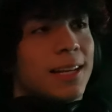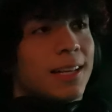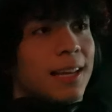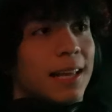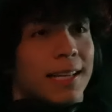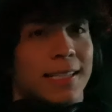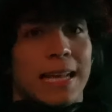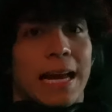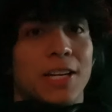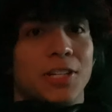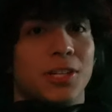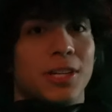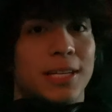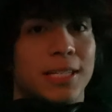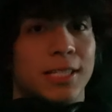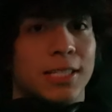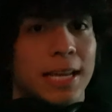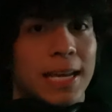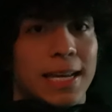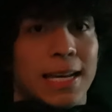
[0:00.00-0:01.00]
Like it's actually
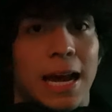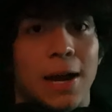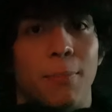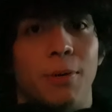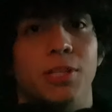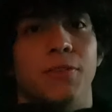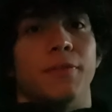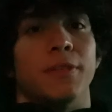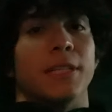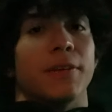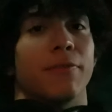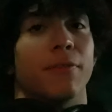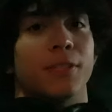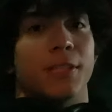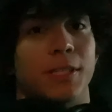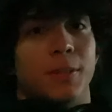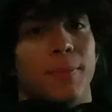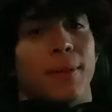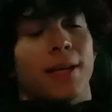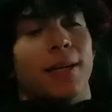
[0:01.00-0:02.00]
insane how much of a difference
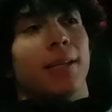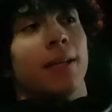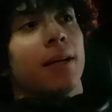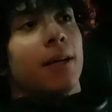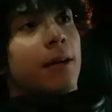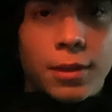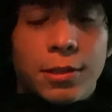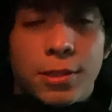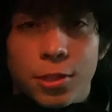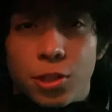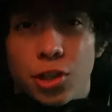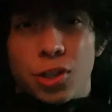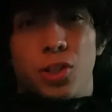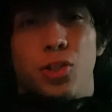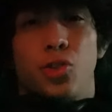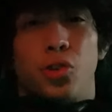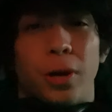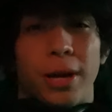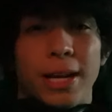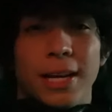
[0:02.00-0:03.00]
it's made to
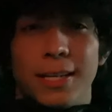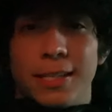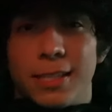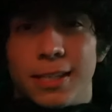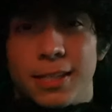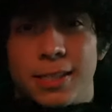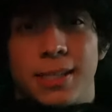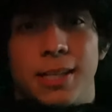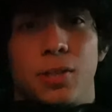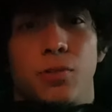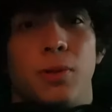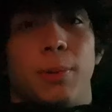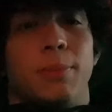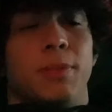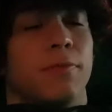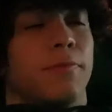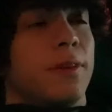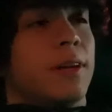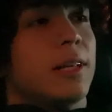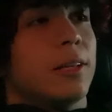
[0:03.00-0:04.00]
just train to six
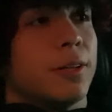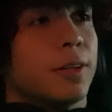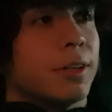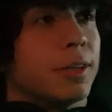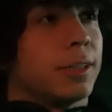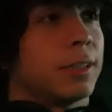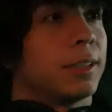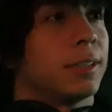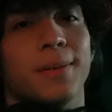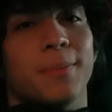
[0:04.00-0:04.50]
reps to failure.